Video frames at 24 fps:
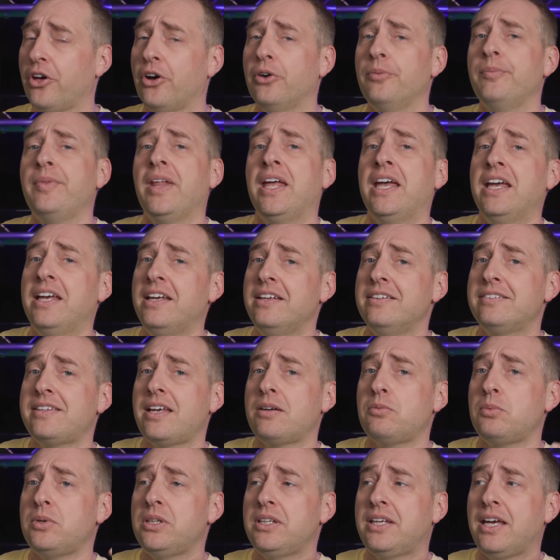though, is
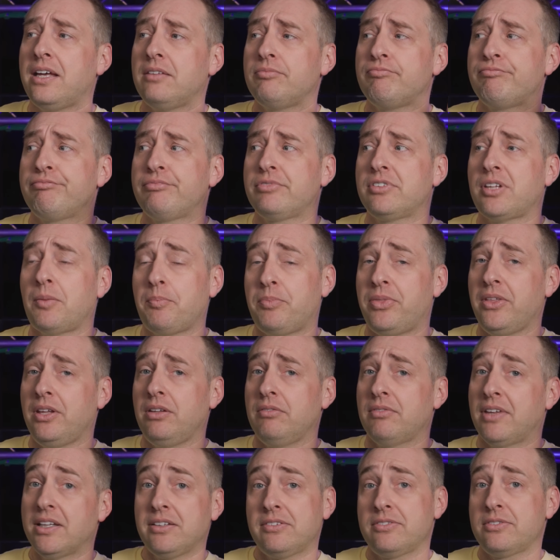that we get
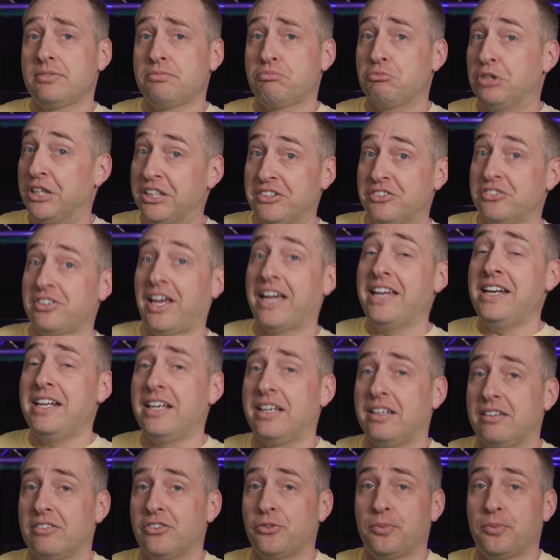something that's exciting.